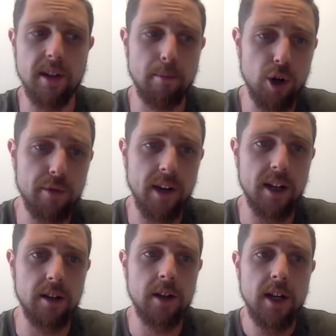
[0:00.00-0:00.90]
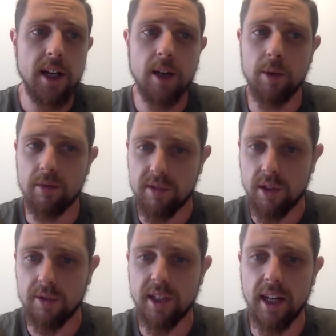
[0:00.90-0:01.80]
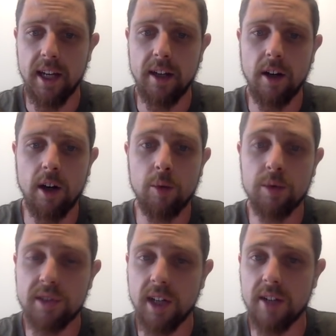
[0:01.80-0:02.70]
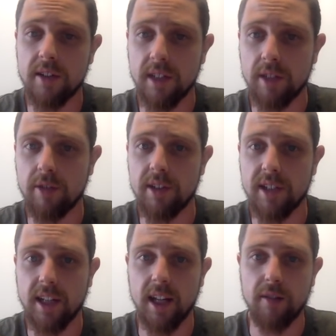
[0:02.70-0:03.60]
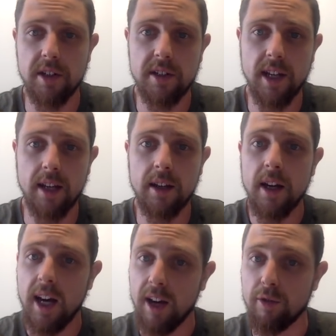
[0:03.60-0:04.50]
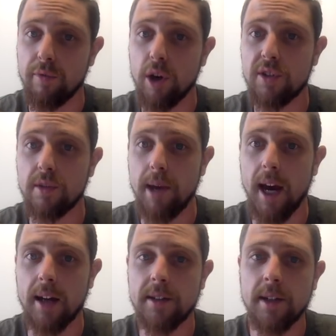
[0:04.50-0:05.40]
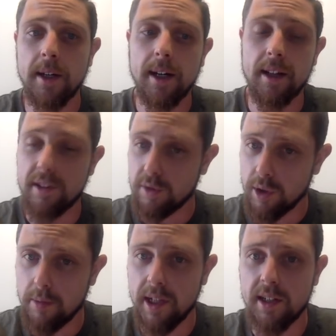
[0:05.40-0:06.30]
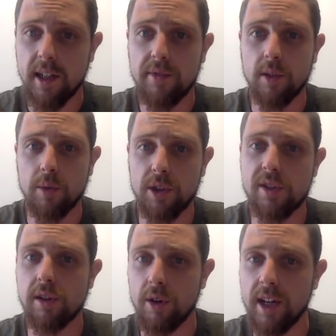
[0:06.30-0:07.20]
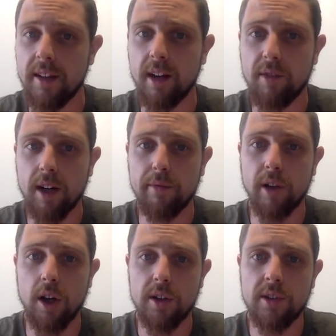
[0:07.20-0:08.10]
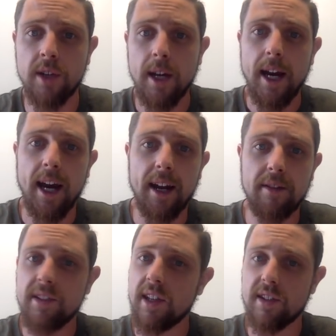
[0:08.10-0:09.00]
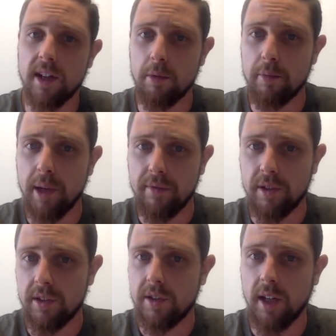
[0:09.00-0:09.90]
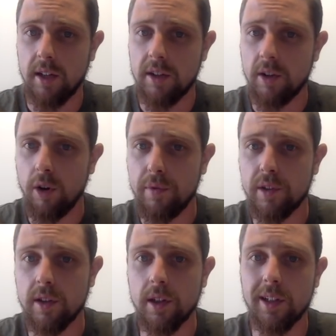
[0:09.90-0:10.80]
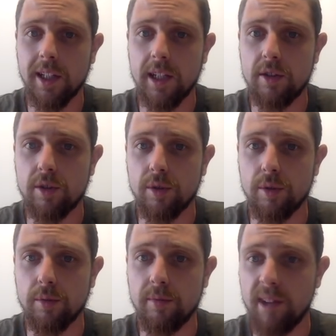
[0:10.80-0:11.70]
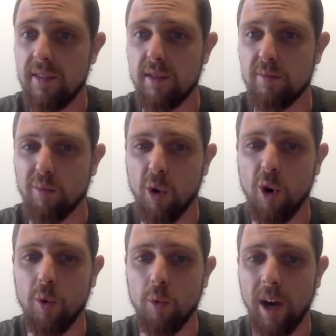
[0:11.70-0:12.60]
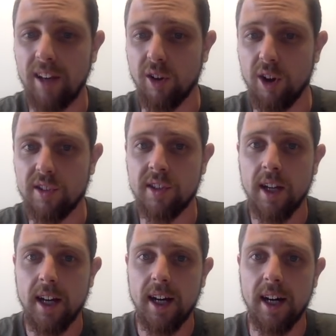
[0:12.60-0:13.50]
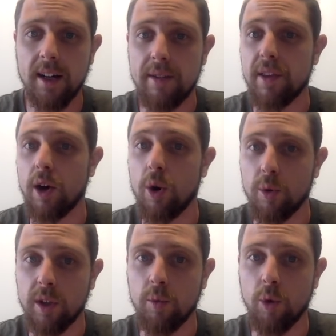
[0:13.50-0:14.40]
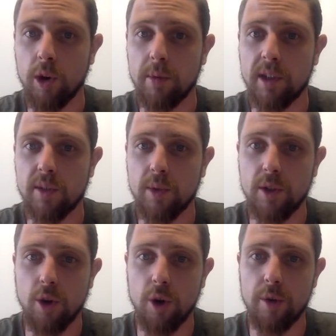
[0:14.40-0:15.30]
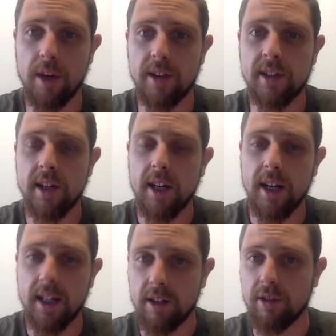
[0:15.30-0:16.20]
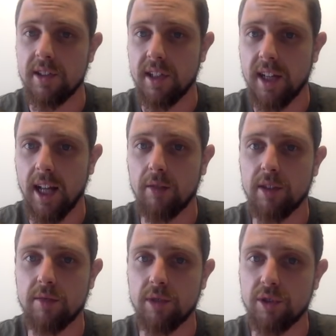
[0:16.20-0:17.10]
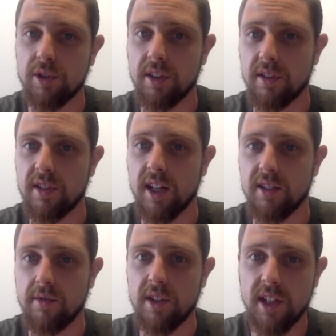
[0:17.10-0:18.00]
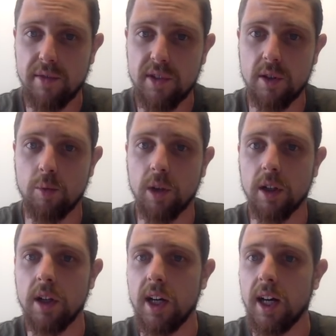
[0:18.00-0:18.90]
they're motivated with the results they're getting, I will start to increase their calorie intake and reverse them out. There's still going to be a deficit. We just slow down that rate of loss. And this has a number of benefits and can often lead to even more weight loss if they're holding water, because we know that increasing calories, reducing the size of the deficit will